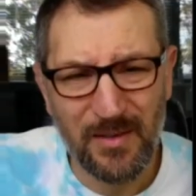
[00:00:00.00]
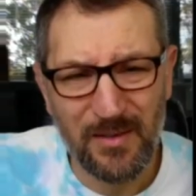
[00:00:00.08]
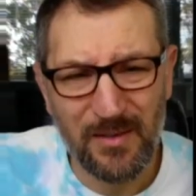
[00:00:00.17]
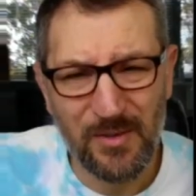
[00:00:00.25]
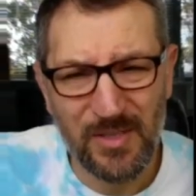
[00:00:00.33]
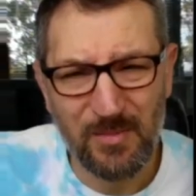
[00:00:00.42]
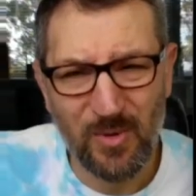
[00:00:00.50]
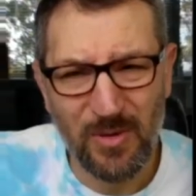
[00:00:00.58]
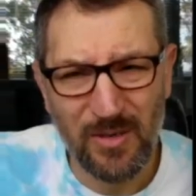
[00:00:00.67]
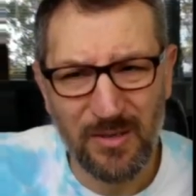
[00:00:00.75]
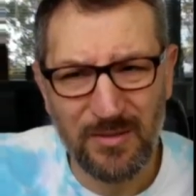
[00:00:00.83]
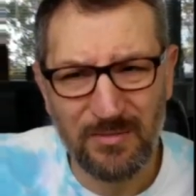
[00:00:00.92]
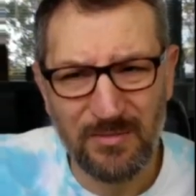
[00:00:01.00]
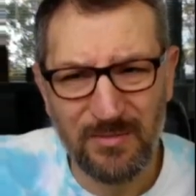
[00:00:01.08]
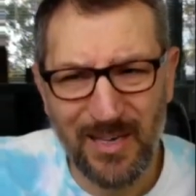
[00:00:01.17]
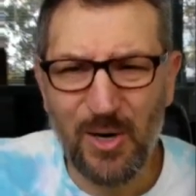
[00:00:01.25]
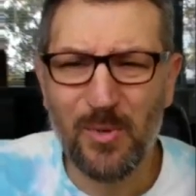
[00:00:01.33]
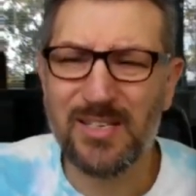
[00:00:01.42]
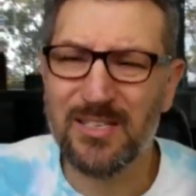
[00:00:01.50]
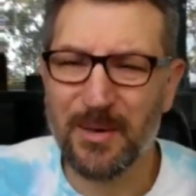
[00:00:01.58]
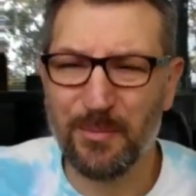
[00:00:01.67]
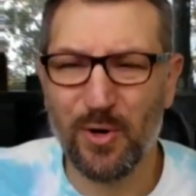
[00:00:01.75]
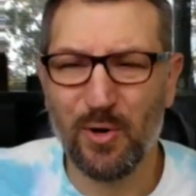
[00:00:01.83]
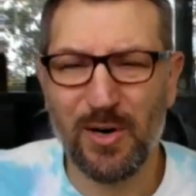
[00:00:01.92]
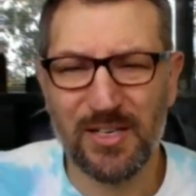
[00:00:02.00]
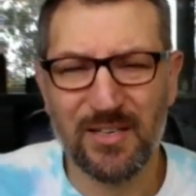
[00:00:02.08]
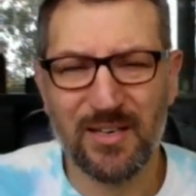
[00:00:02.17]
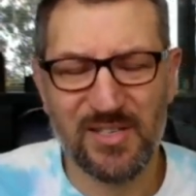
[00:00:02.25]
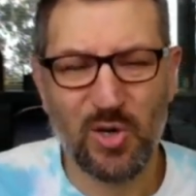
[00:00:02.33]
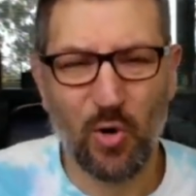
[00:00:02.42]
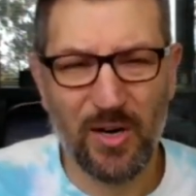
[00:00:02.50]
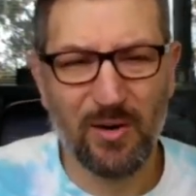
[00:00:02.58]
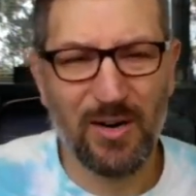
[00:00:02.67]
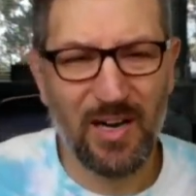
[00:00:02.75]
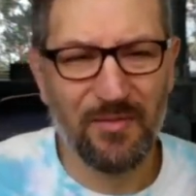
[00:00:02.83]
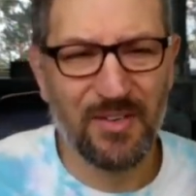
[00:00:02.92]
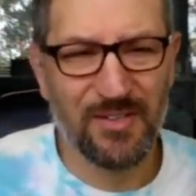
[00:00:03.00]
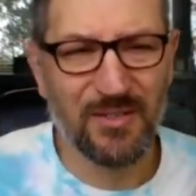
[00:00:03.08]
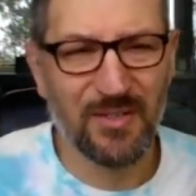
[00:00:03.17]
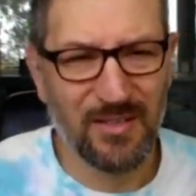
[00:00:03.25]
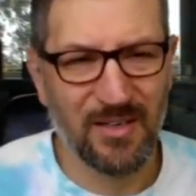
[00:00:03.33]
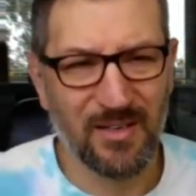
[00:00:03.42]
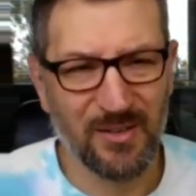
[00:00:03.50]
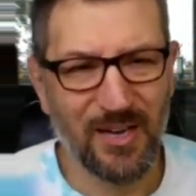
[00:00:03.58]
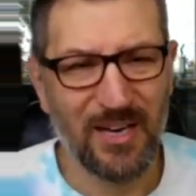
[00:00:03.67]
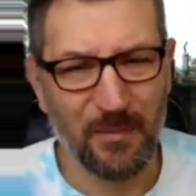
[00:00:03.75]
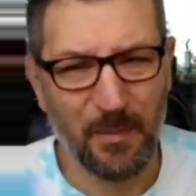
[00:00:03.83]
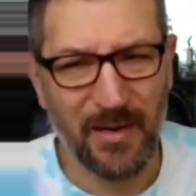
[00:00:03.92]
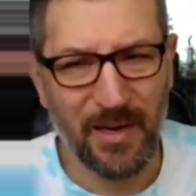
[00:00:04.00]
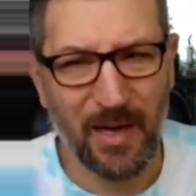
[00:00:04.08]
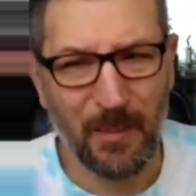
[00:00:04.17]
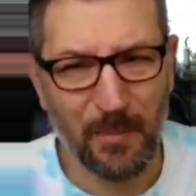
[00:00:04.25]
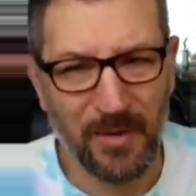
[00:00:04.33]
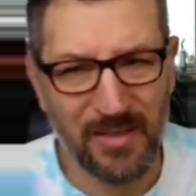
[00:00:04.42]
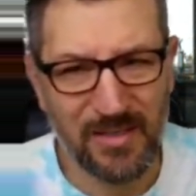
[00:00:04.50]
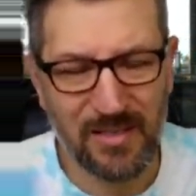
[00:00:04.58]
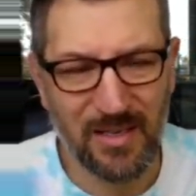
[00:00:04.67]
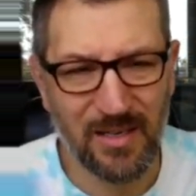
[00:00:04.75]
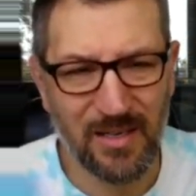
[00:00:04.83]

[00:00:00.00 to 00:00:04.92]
do some more. I don't want to say that pro wrestling is choreographed because you're getting beat up, but it's,